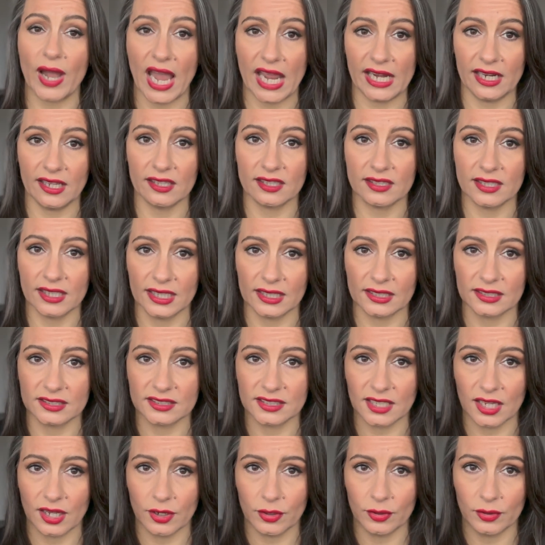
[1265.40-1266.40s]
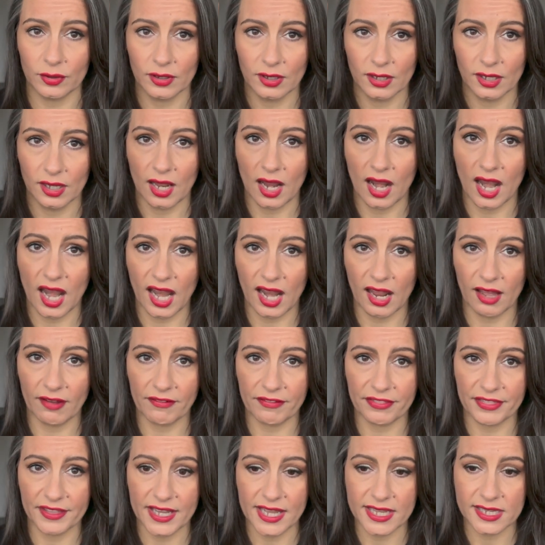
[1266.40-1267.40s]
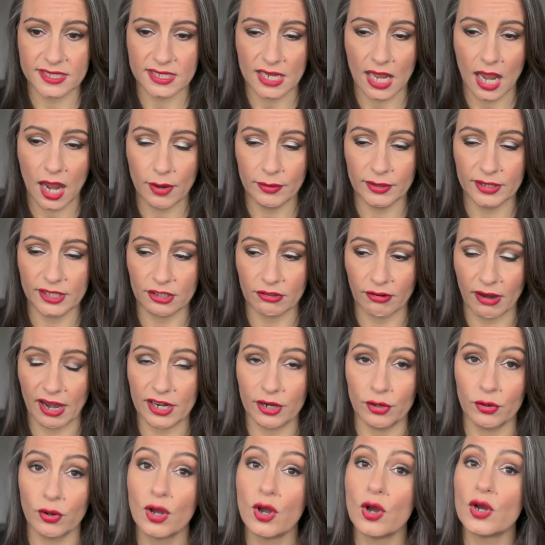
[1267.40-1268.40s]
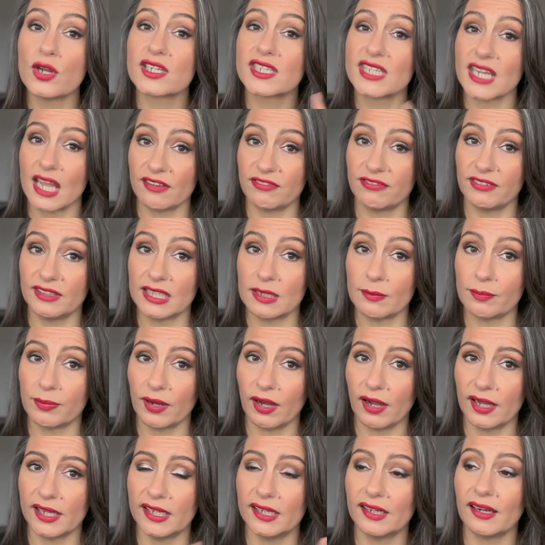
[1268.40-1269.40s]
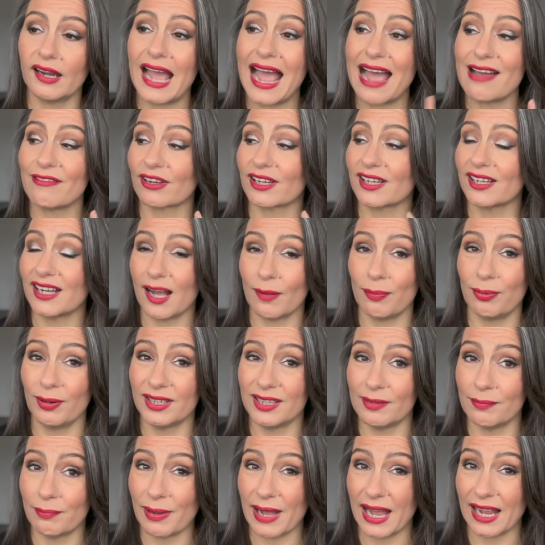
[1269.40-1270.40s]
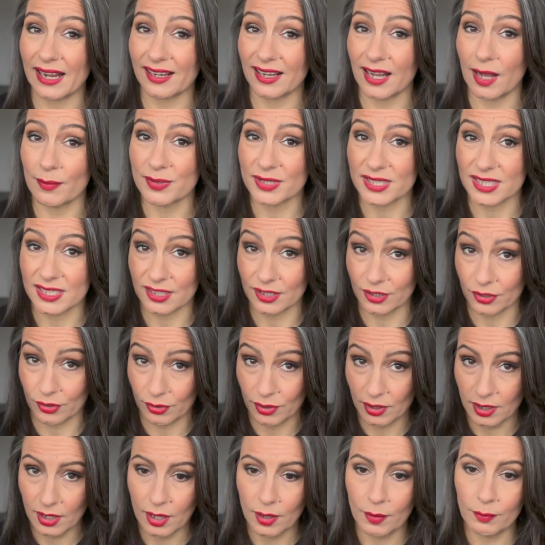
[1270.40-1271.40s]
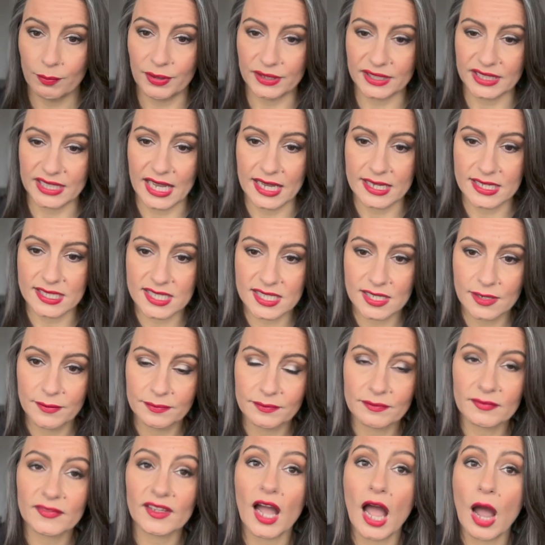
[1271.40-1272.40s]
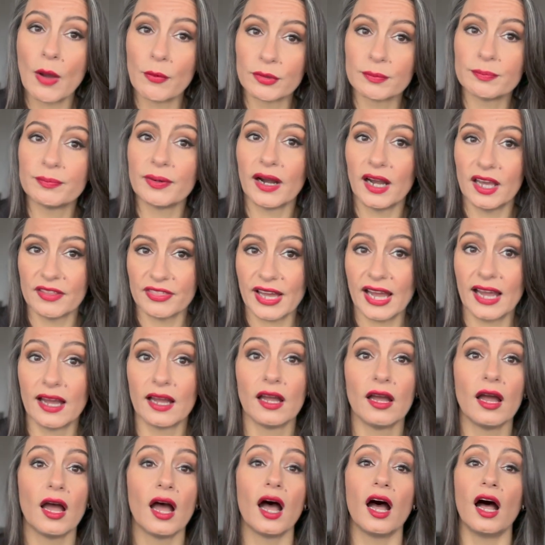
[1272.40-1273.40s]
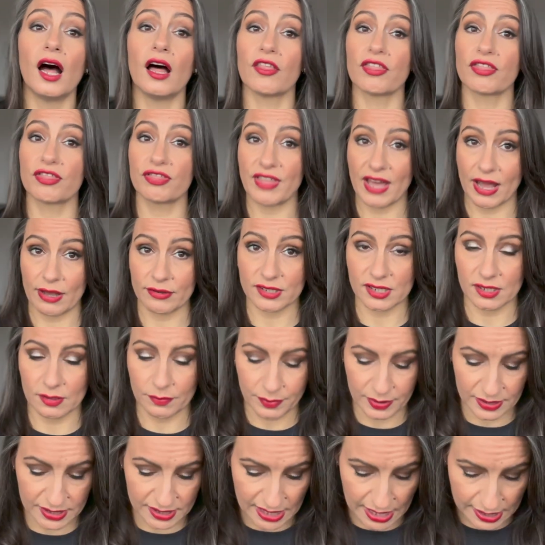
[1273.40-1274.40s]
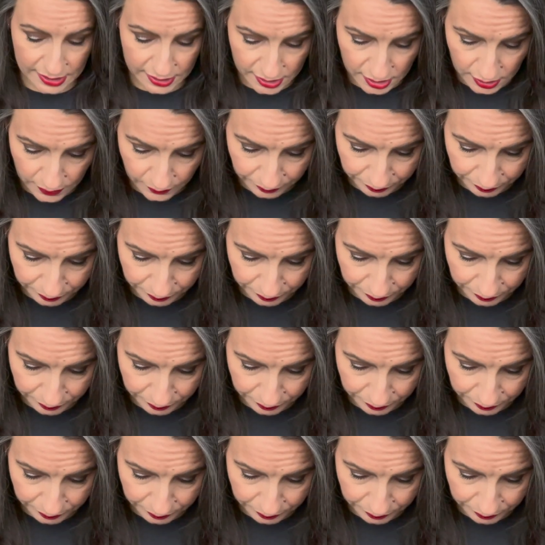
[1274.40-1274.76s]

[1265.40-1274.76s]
anything. So love this, holy grail, definitely buy it. I have a couple in backup still, but yes, I would buy that 1000%.